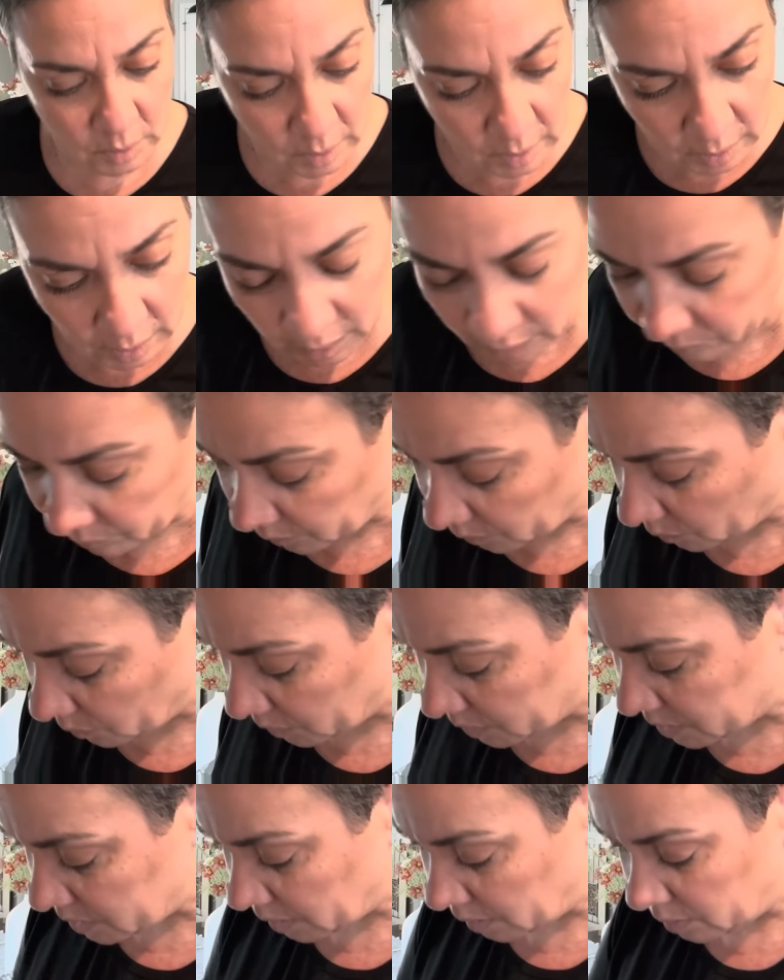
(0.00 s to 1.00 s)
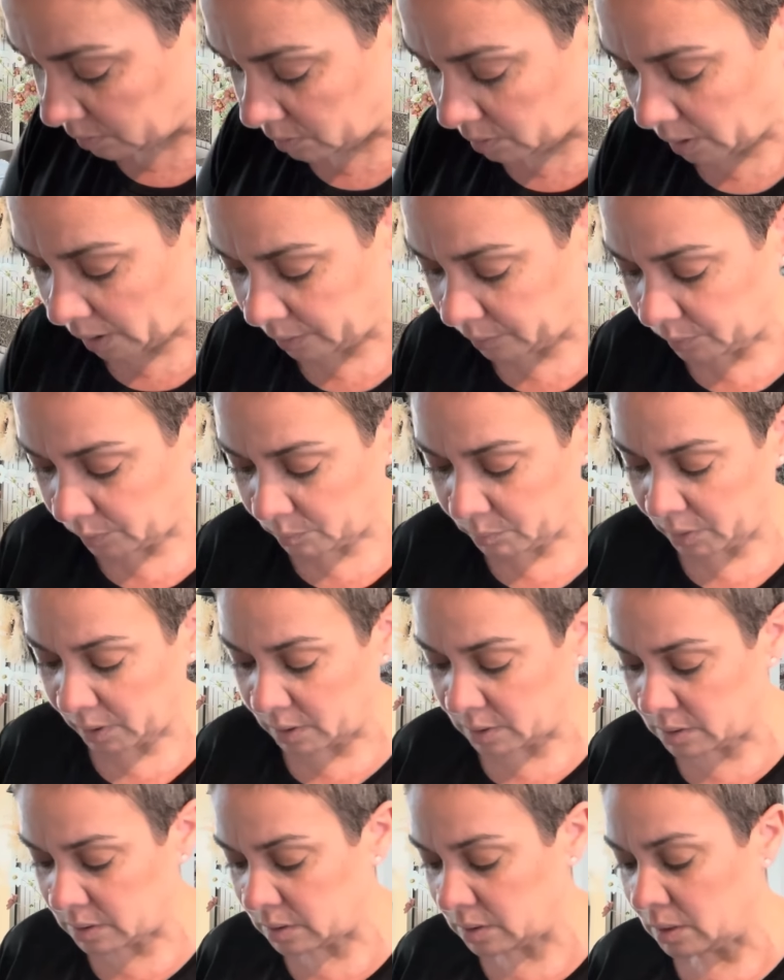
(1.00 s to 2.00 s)
I'll get rid of ones that look like they're
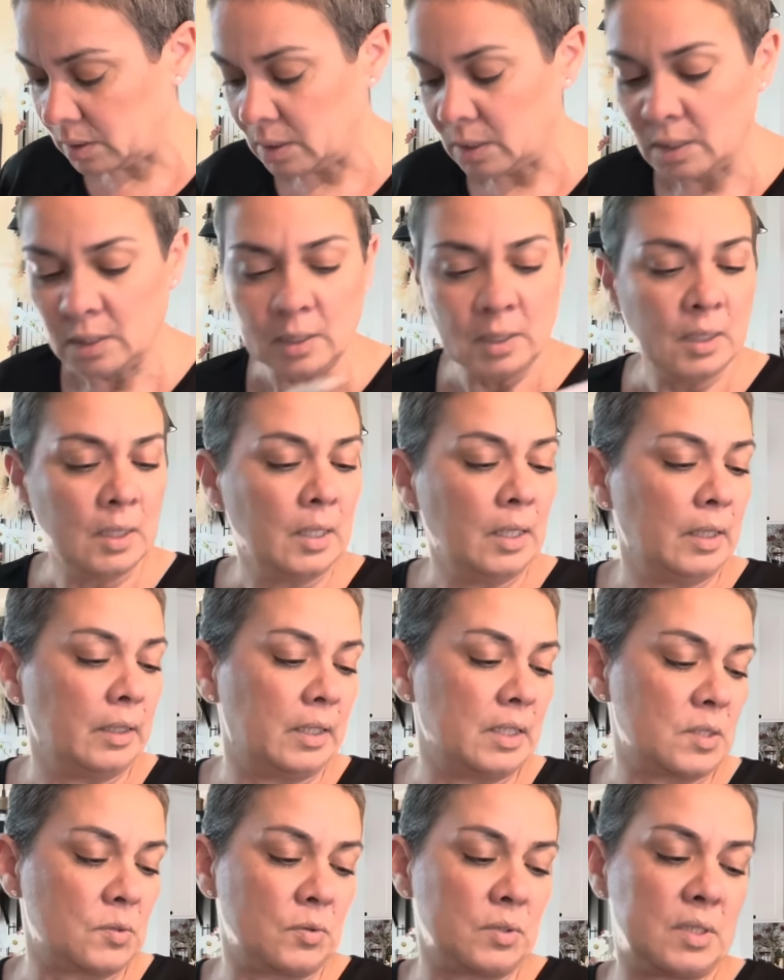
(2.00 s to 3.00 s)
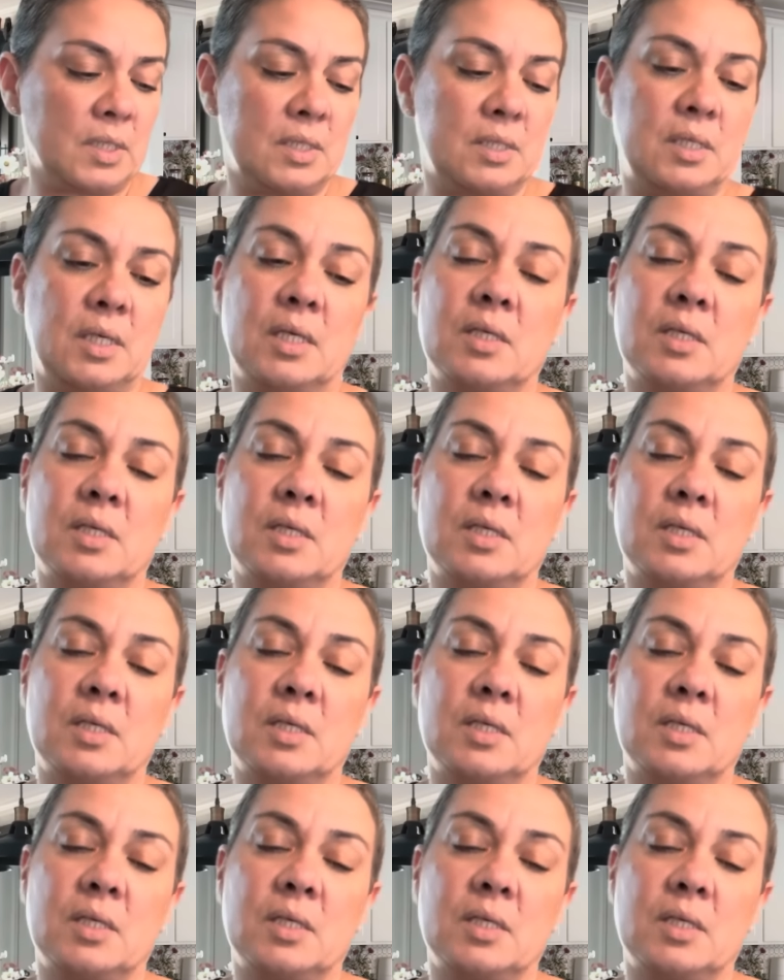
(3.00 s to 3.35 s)
best. This one says the